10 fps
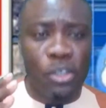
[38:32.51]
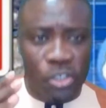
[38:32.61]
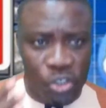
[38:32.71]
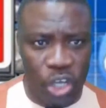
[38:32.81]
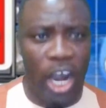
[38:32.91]
to
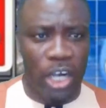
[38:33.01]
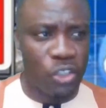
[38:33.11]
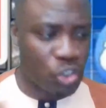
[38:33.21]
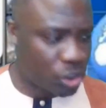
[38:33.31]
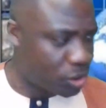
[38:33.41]

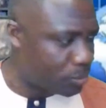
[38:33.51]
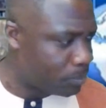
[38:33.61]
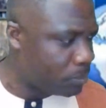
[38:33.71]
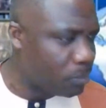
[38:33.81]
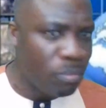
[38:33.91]
search
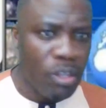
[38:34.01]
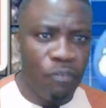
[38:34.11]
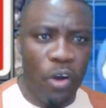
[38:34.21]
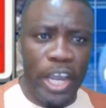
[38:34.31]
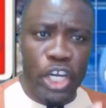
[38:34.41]

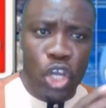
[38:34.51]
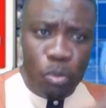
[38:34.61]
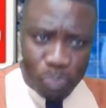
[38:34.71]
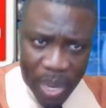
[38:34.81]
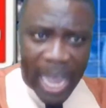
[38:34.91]
for a
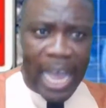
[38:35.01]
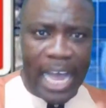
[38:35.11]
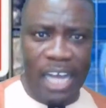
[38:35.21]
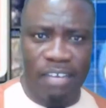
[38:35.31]
new path,